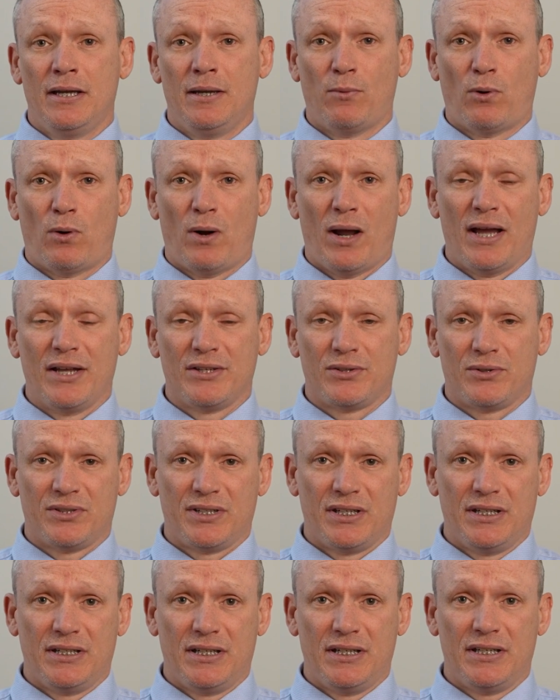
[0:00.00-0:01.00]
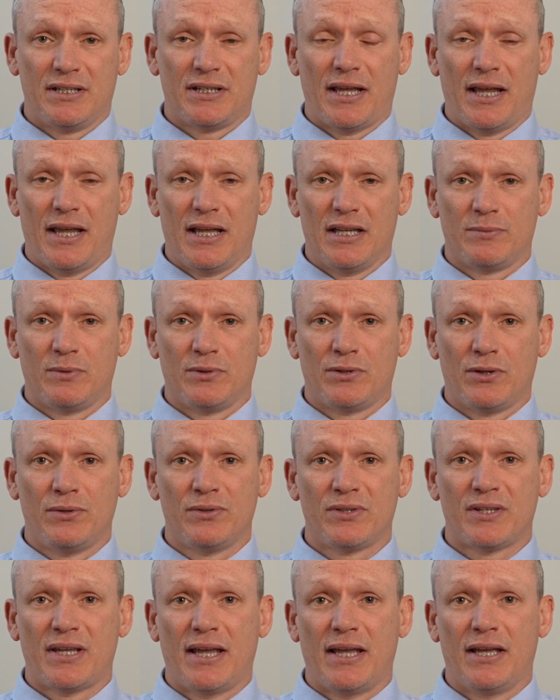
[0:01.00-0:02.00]
MRIs or CT scans, but
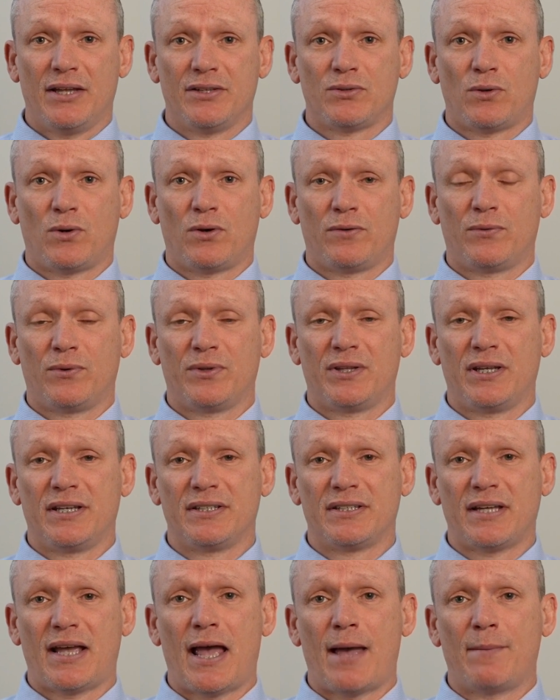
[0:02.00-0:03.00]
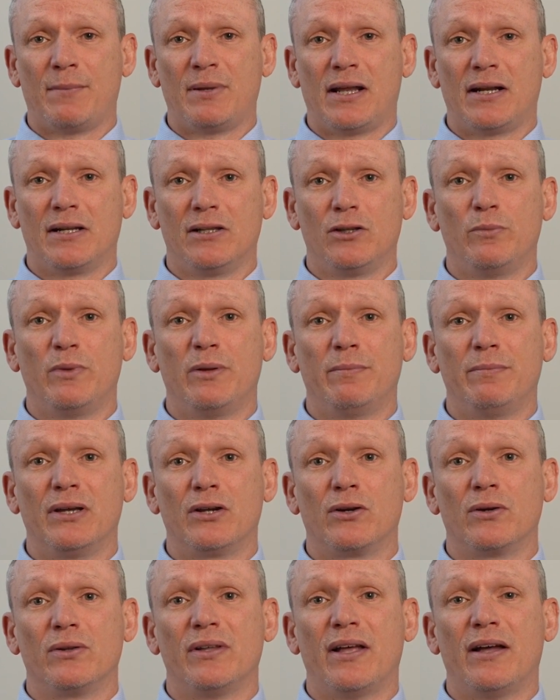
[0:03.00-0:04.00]
those scans are for things that happen at a little bit
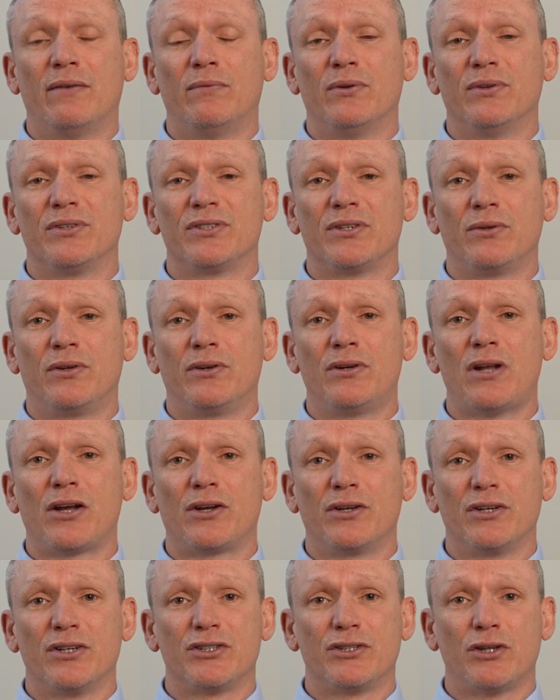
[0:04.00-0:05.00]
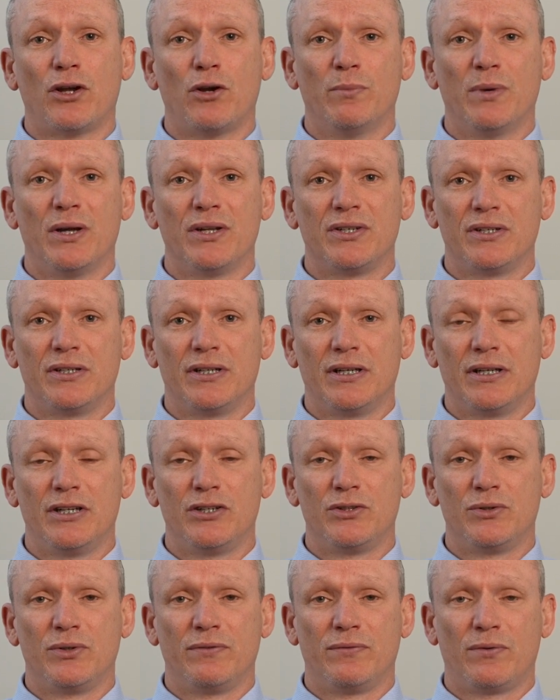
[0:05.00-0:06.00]
bigger level, so they're not going to show much in an
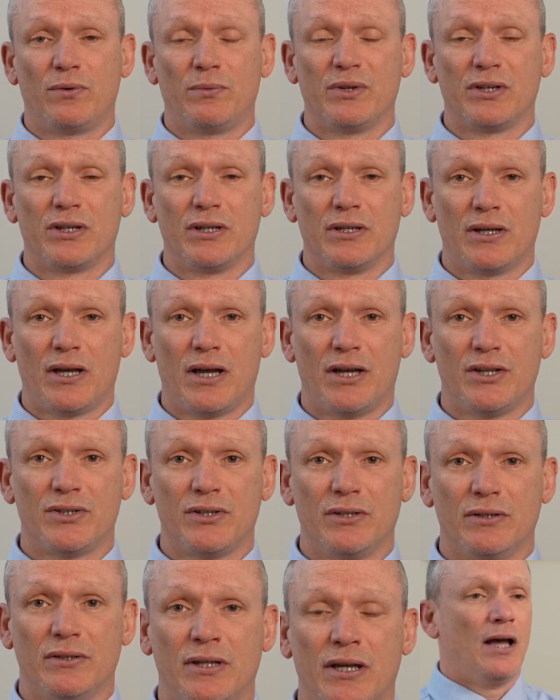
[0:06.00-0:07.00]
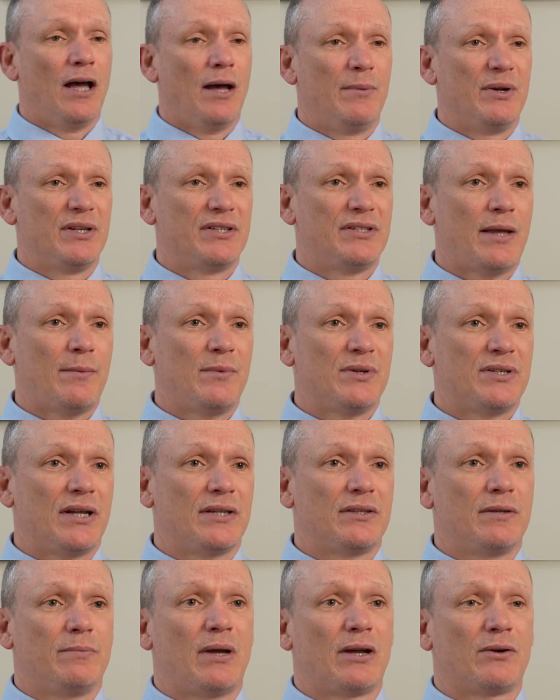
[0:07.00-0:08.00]
injury from a concussion. But it's damage
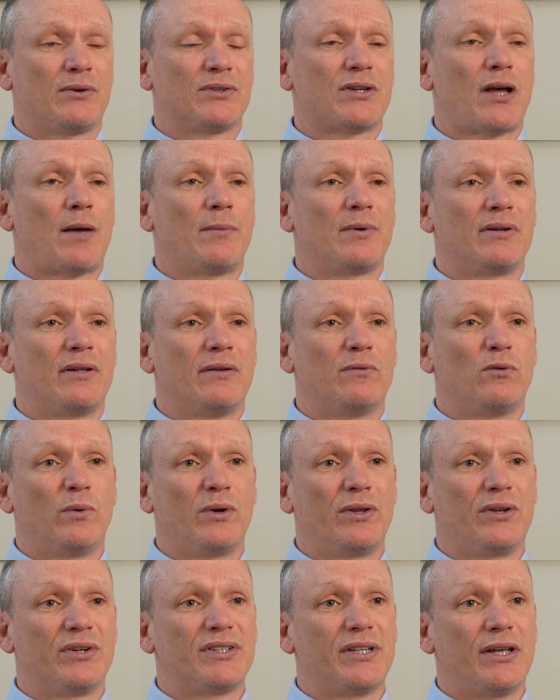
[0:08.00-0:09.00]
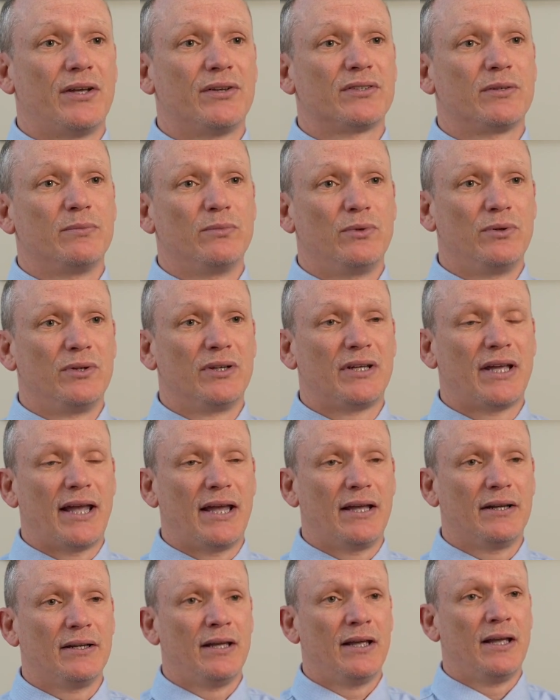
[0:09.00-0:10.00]
at the microscopic level where their cells
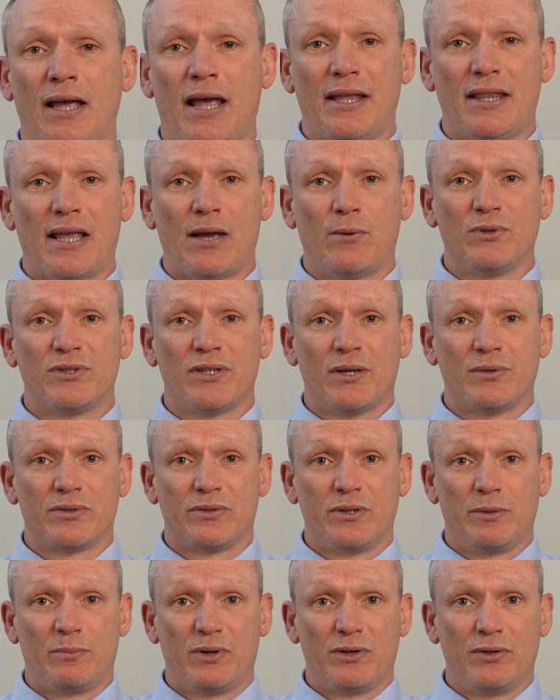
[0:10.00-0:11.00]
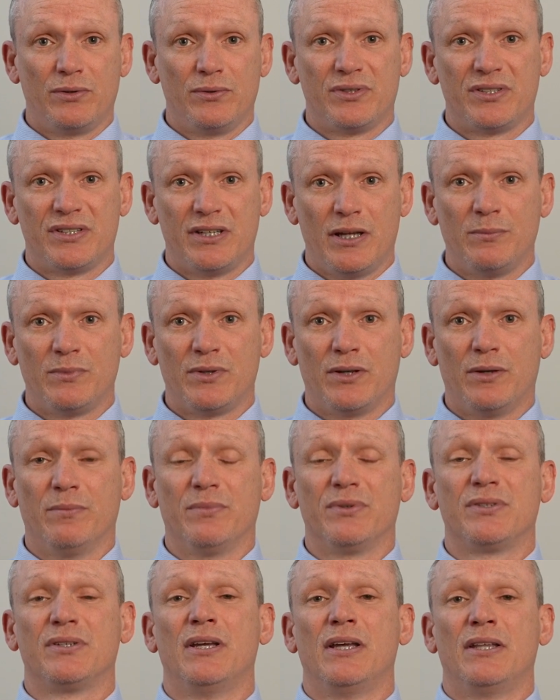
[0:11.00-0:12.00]
communicate, and that will subsequently produce
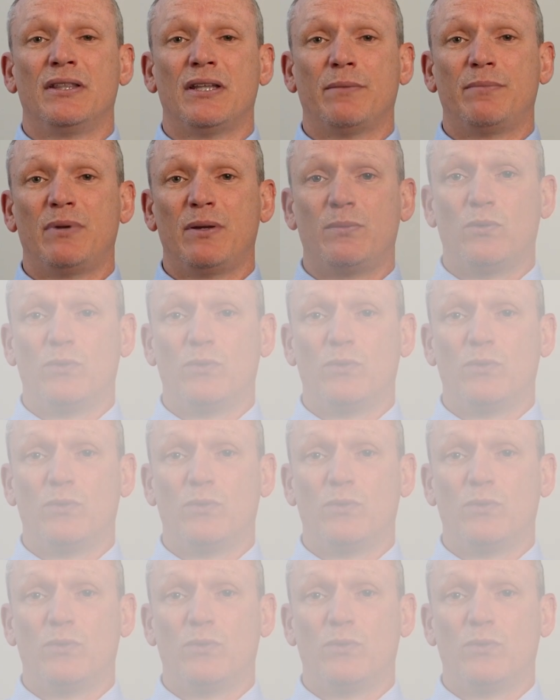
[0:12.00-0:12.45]
symptoms that people